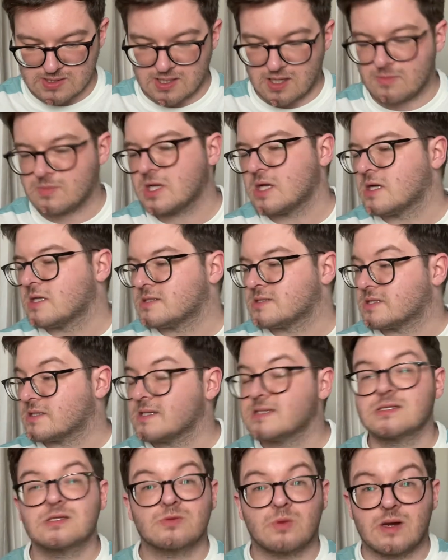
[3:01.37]
up. So
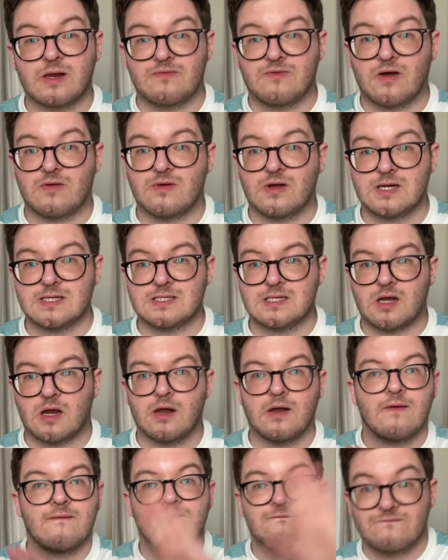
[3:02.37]
these are £25.99
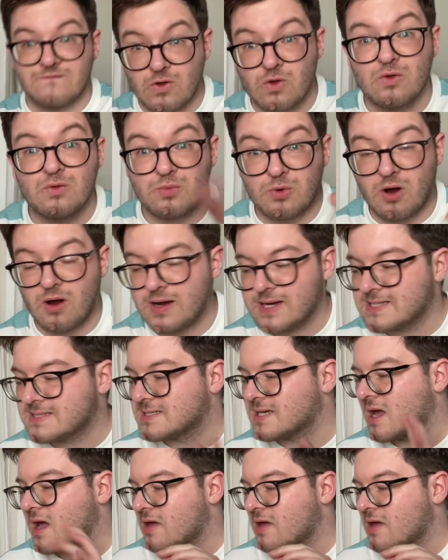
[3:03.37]
full price.